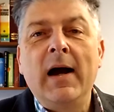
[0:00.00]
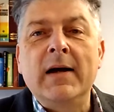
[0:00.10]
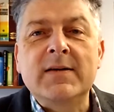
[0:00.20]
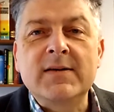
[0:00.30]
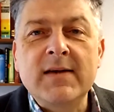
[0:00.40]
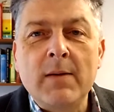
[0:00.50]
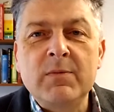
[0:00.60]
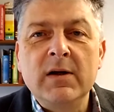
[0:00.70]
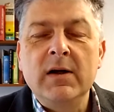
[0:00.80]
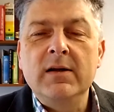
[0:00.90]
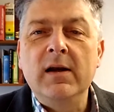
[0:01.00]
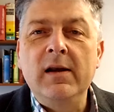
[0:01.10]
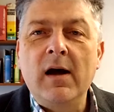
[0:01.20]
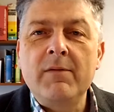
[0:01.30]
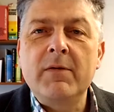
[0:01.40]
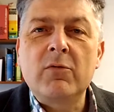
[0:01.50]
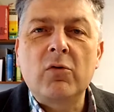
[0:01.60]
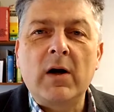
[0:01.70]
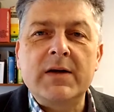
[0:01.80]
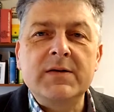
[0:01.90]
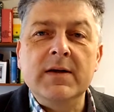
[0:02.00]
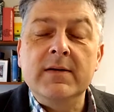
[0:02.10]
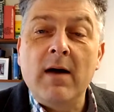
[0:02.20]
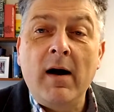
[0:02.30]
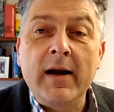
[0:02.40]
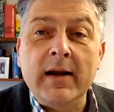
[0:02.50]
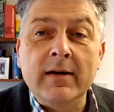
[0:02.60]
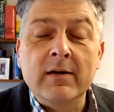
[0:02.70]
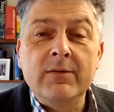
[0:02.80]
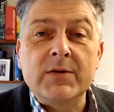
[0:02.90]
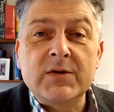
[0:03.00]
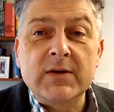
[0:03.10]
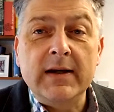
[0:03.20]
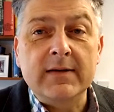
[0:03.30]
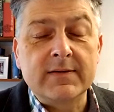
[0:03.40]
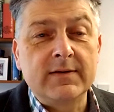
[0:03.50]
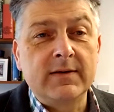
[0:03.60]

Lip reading: Accept the love of Christ in dying for sins